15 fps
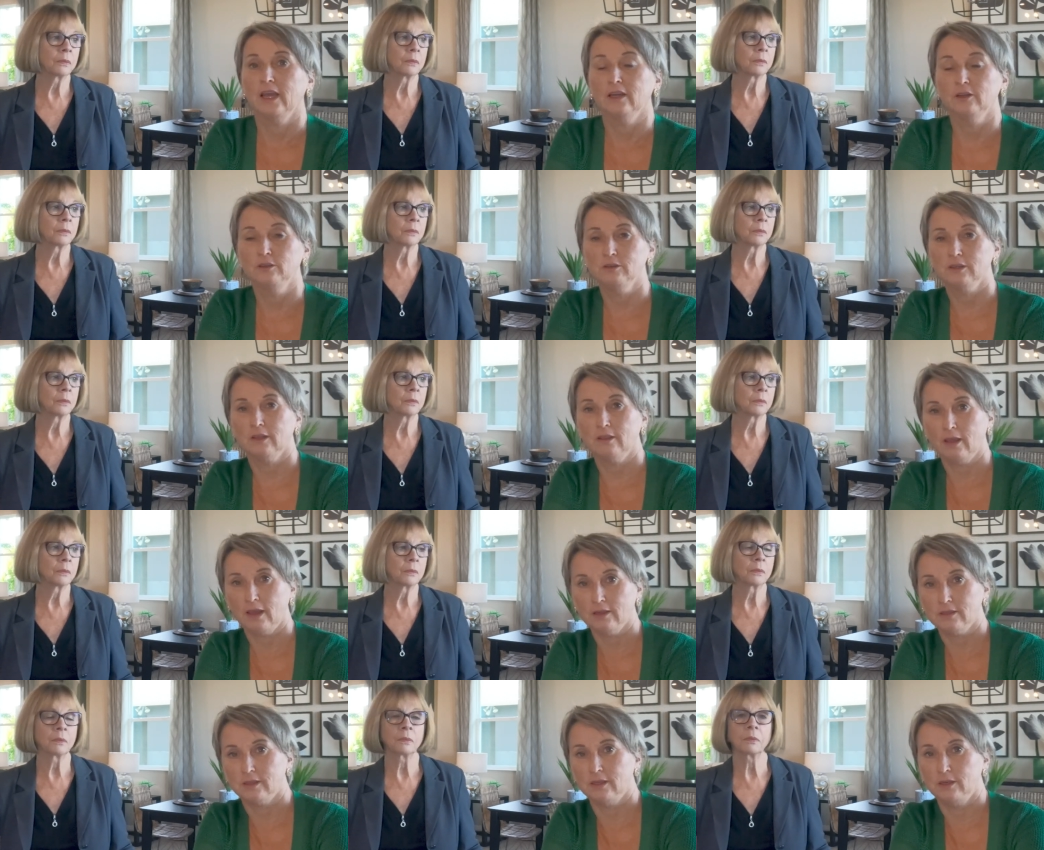Speaker 1: and using
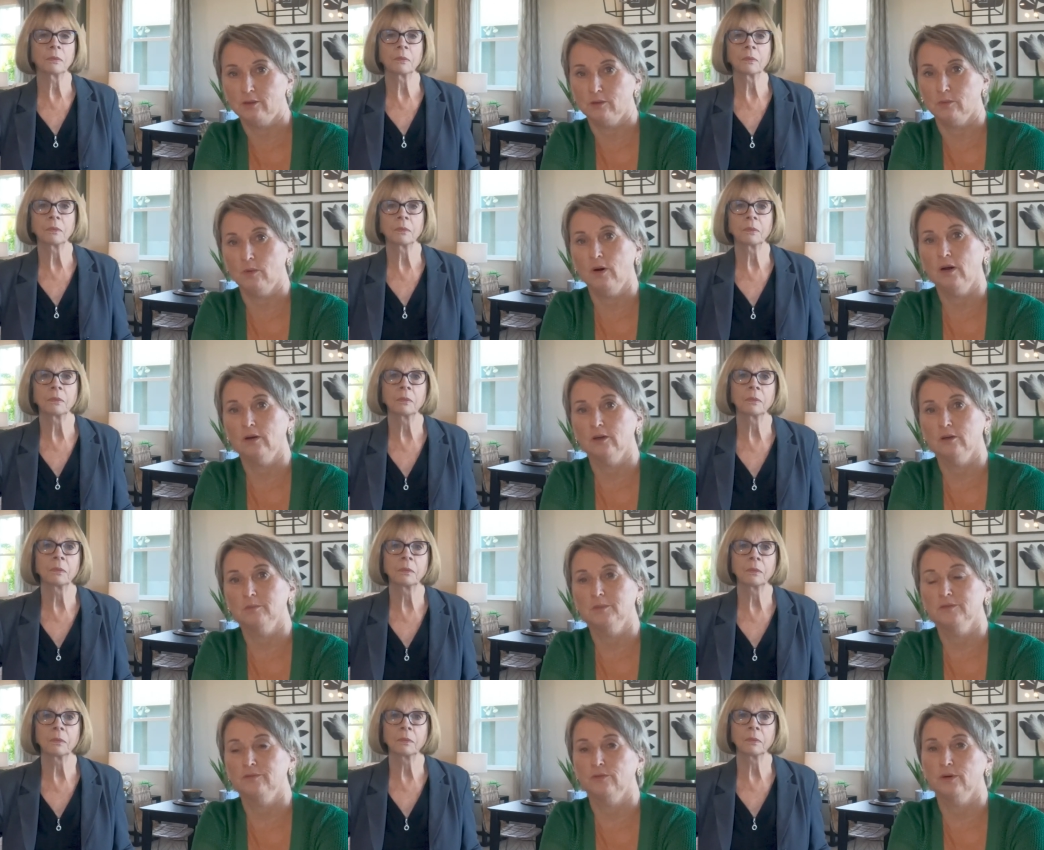that to heat the water
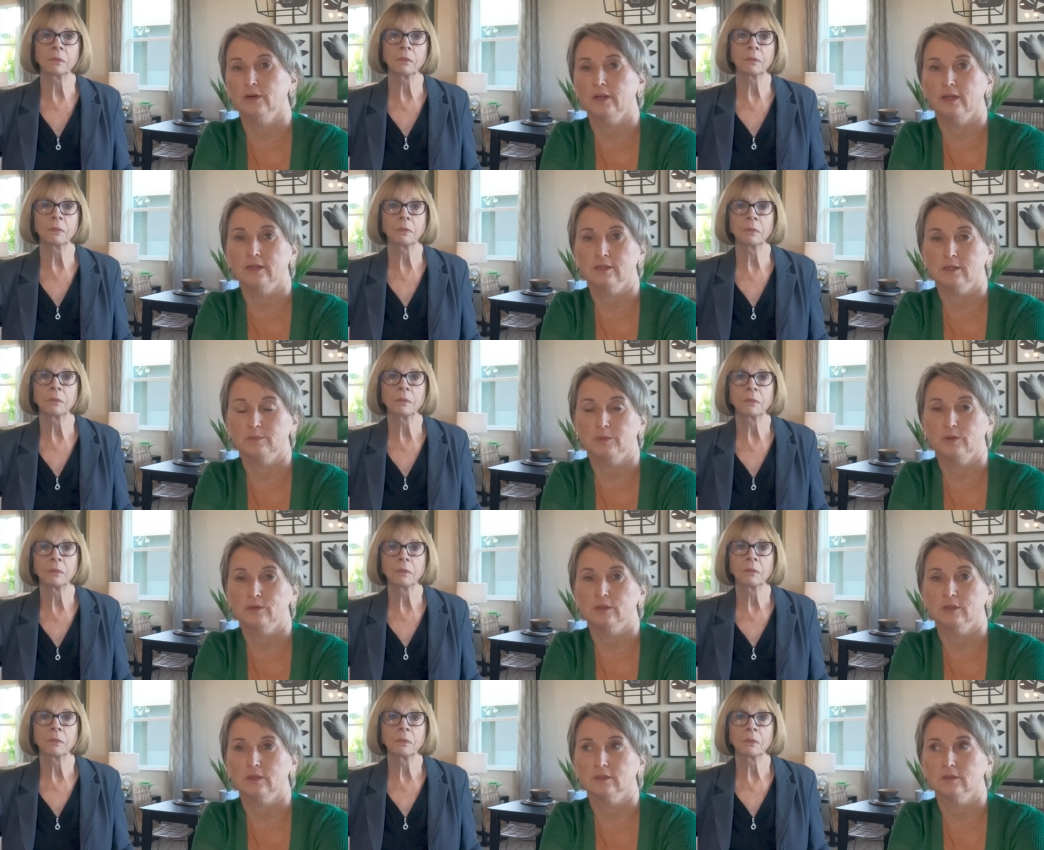before it ends up
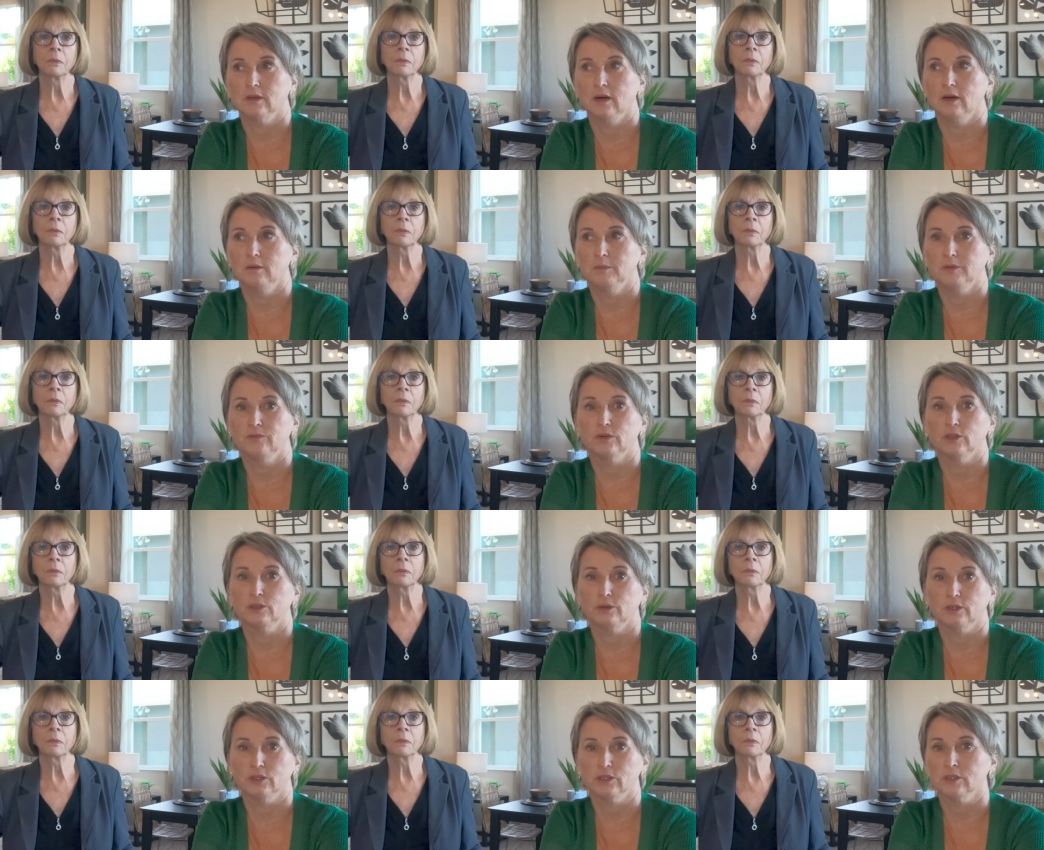using, before it
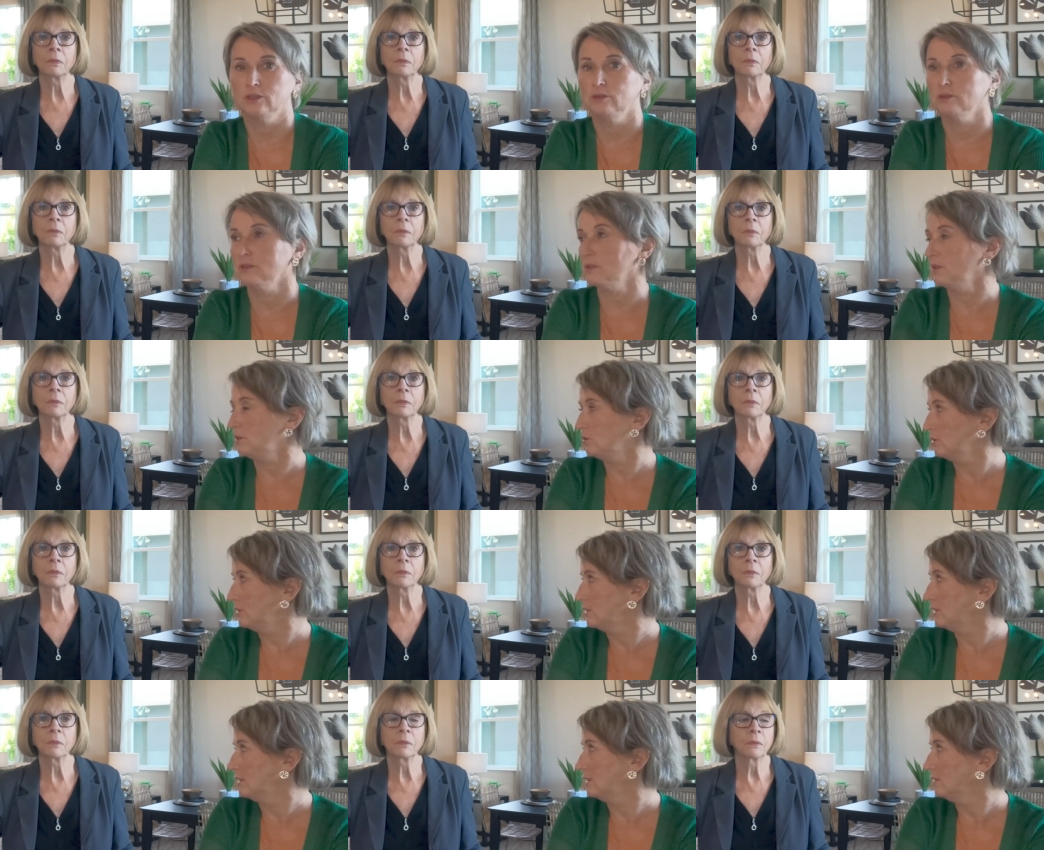triggers and uses
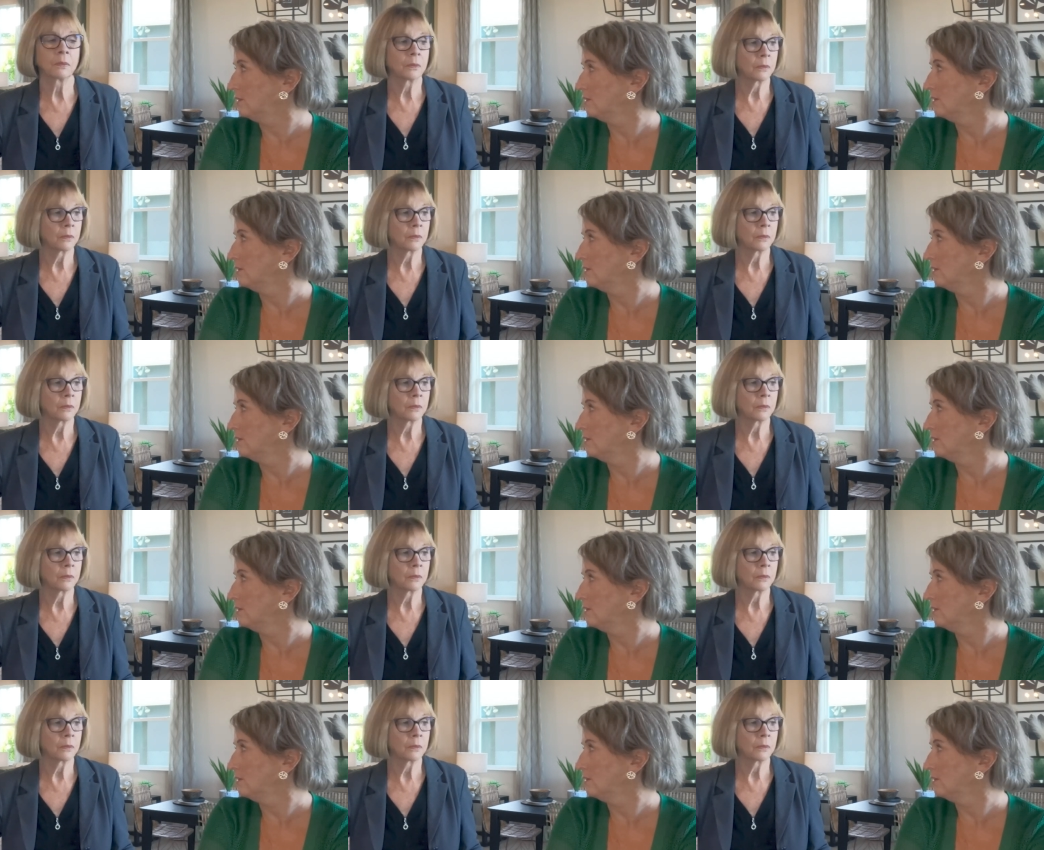electricity.